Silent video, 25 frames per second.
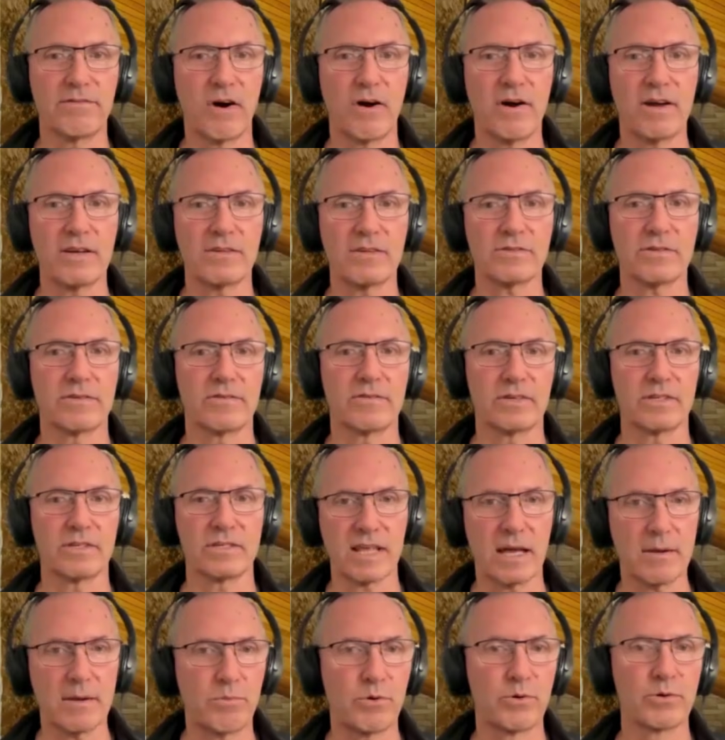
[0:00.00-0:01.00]
the fire
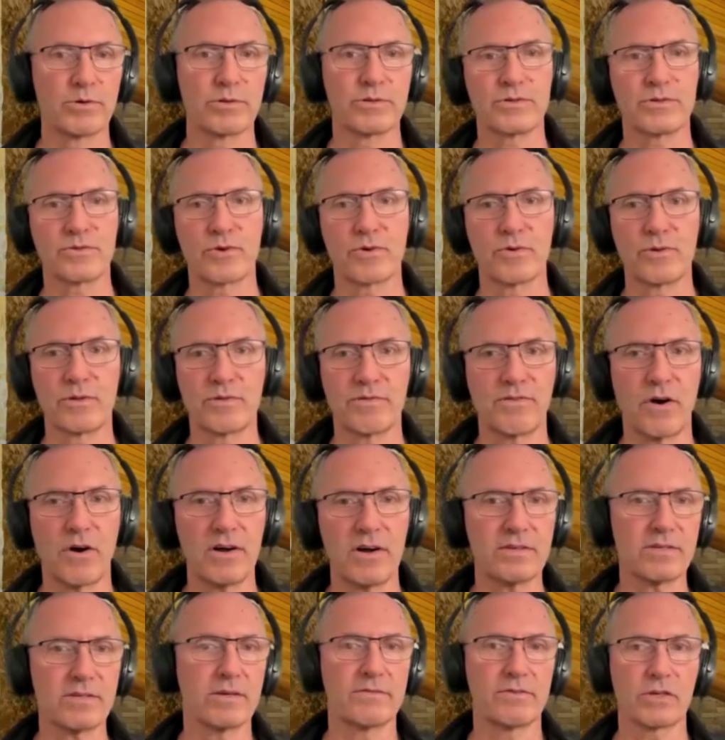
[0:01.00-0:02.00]
service, they put us through the
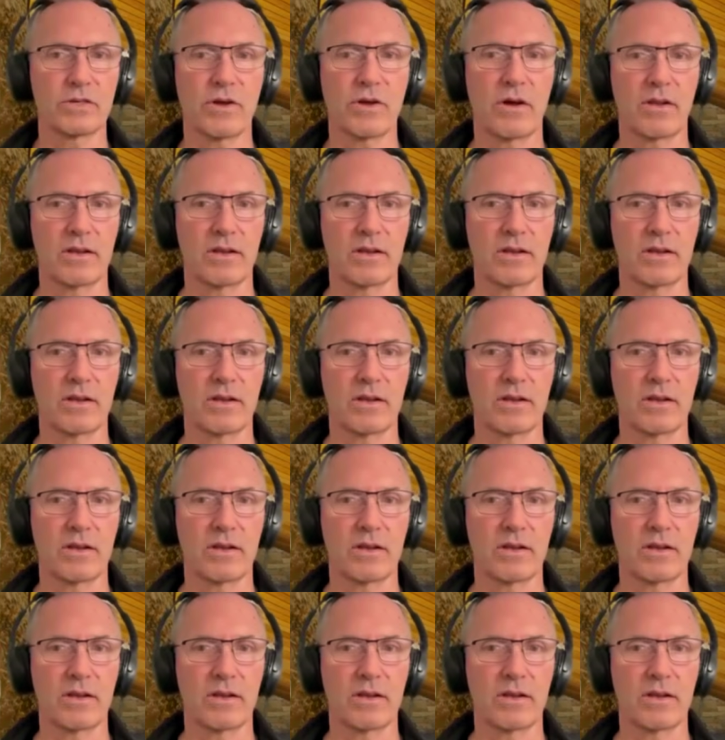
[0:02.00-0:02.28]
fire service